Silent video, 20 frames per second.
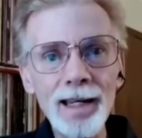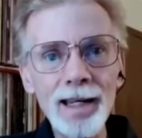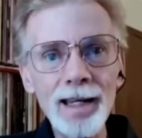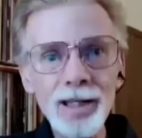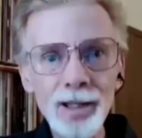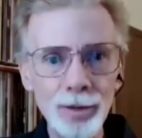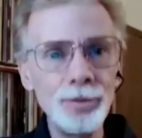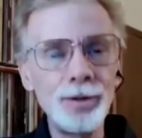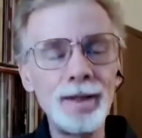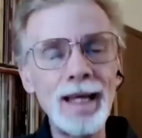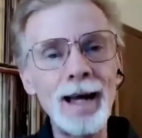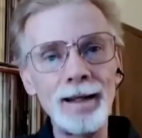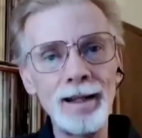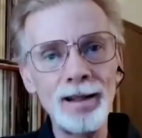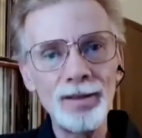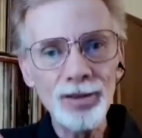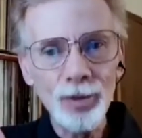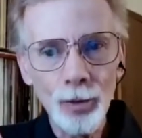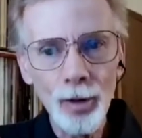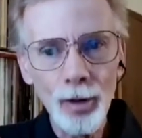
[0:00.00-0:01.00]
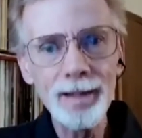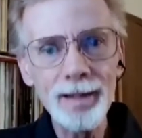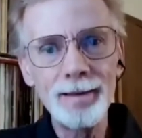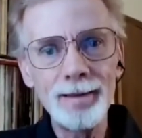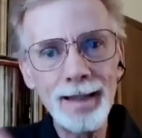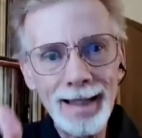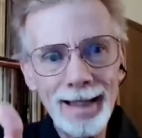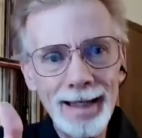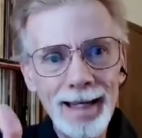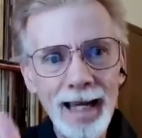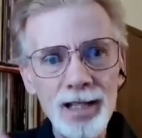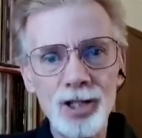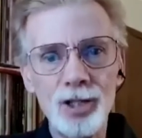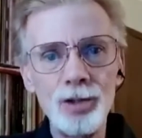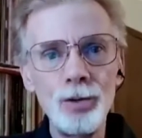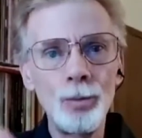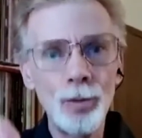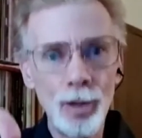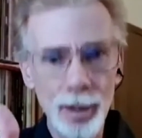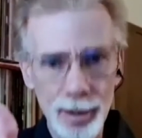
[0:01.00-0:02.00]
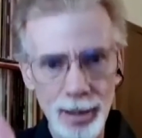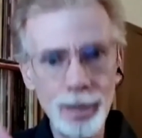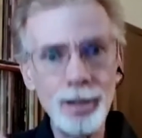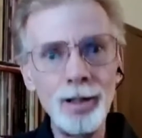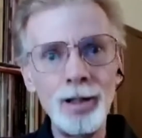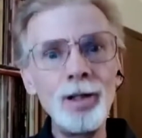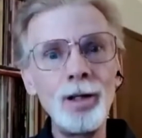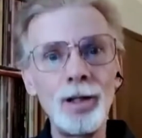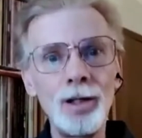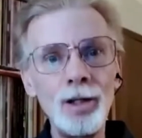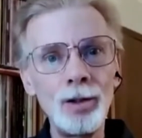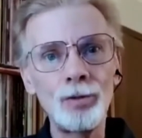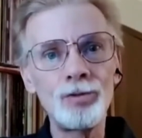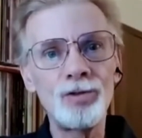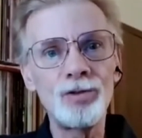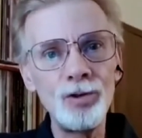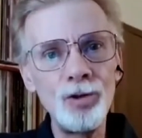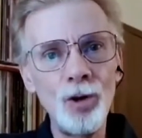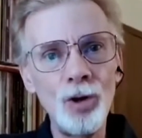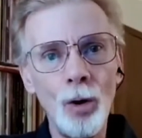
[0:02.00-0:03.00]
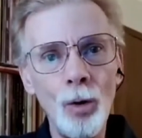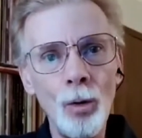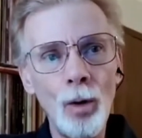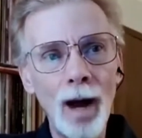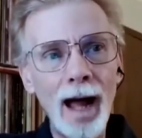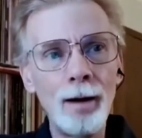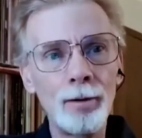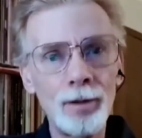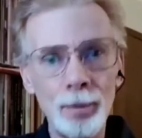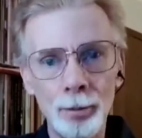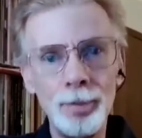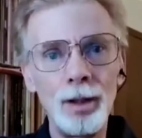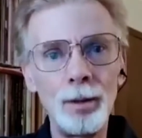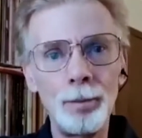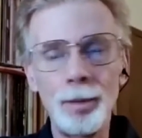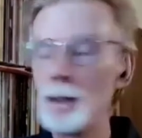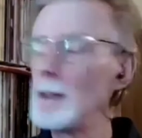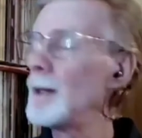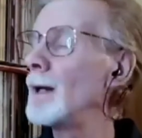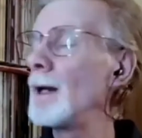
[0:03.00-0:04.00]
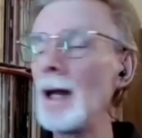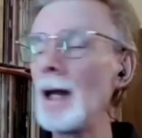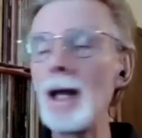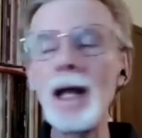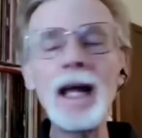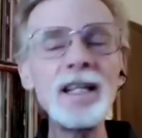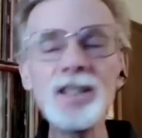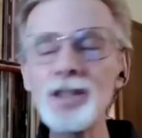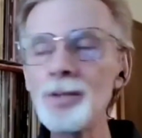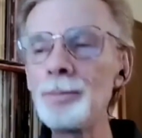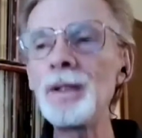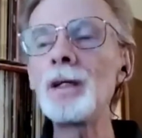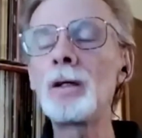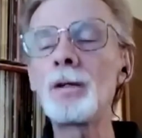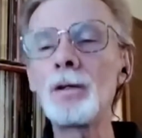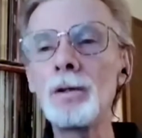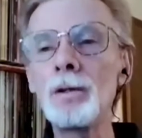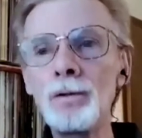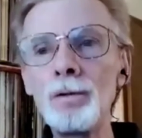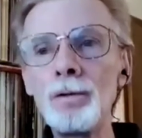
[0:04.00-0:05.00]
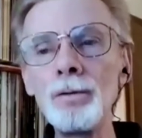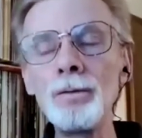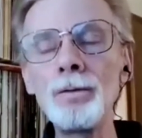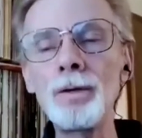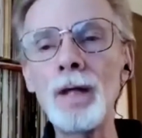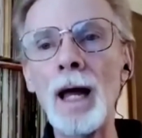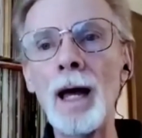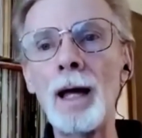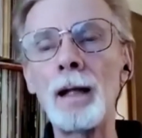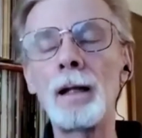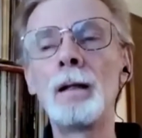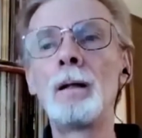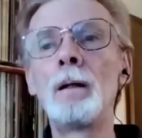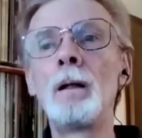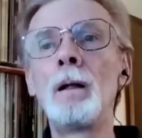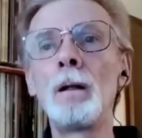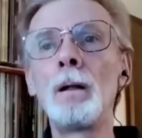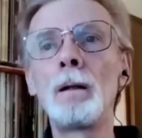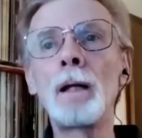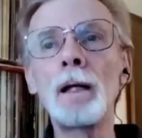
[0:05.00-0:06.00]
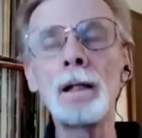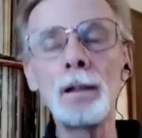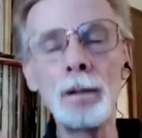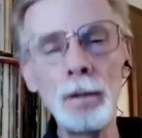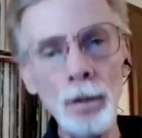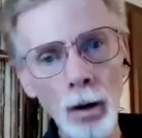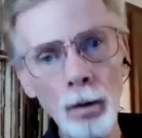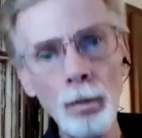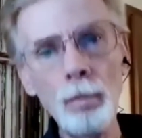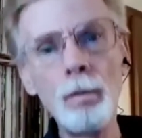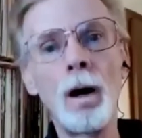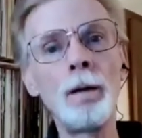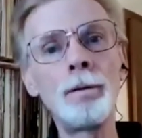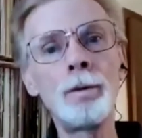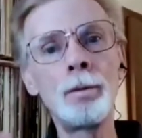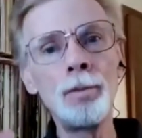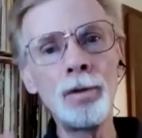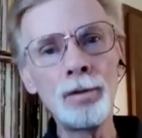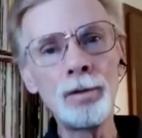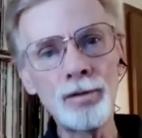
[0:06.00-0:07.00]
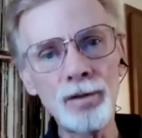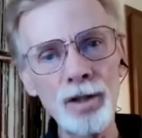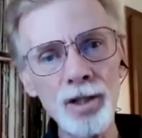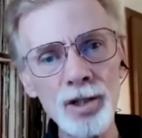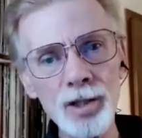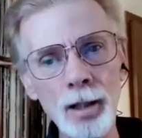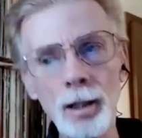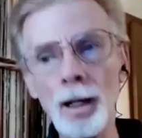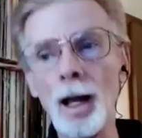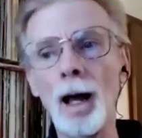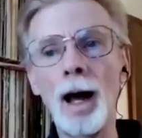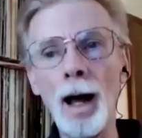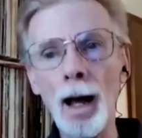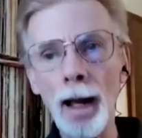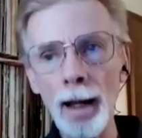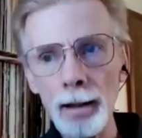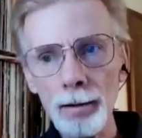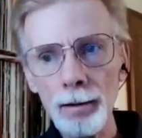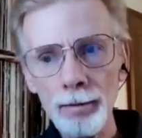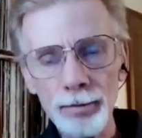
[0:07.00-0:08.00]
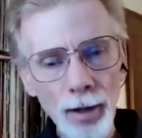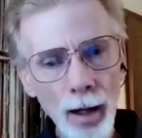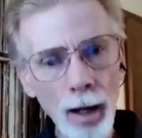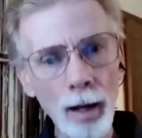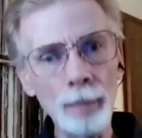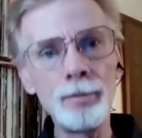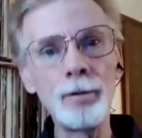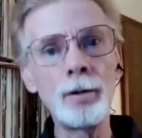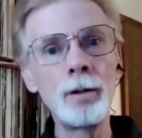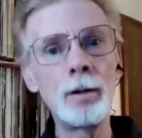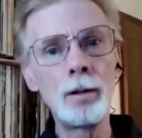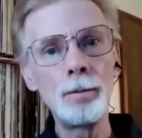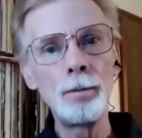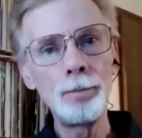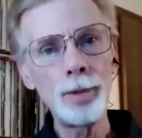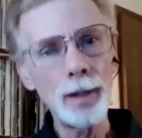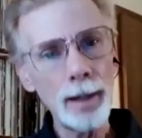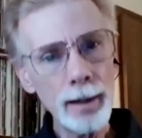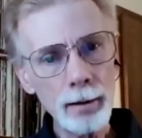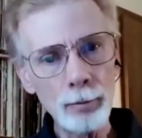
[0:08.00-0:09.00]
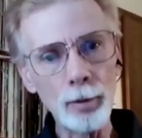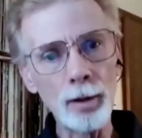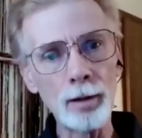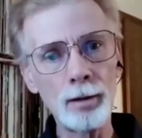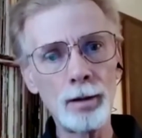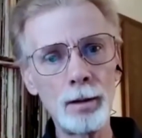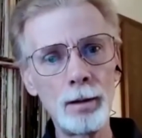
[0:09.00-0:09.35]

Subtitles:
you that is going to get you where, to know how to build. HB could do that like no other musician I have ever played with.